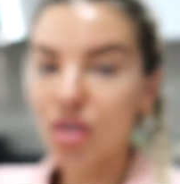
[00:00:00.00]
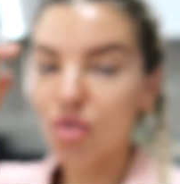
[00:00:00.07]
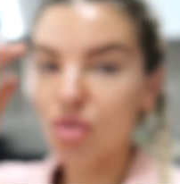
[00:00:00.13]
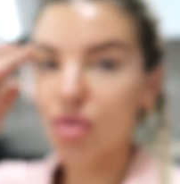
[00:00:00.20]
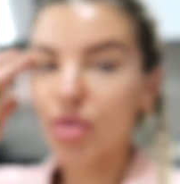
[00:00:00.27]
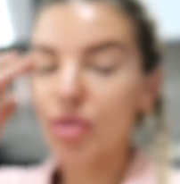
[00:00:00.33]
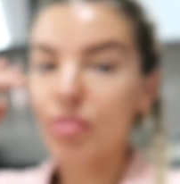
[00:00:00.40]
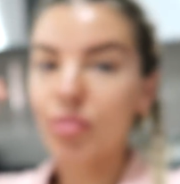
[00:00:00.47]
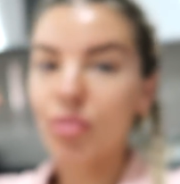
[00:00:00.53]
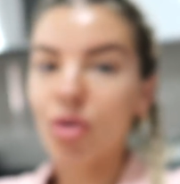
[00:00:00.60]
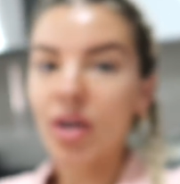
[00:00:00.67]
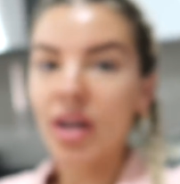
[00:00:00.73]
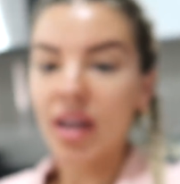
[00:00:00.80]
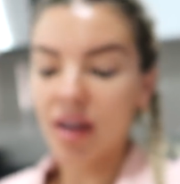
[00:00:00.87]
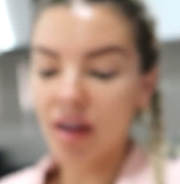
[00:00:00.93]
Good
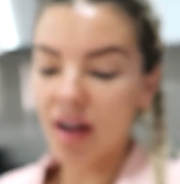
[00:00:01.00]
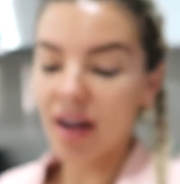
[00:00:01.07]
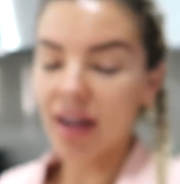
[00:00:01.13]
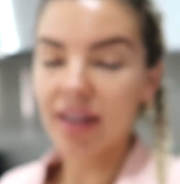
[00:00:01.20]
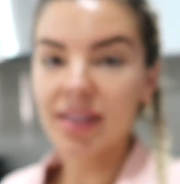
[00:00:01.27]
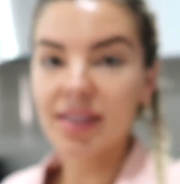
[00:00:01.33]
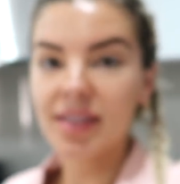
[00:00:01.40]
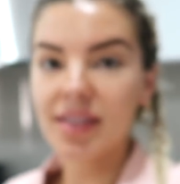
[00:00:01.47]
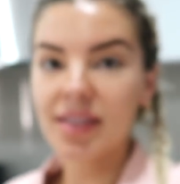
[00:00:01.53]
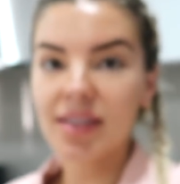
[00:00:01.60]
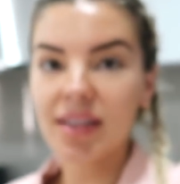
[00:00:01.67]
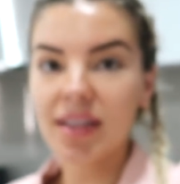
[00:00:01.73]
morning guys.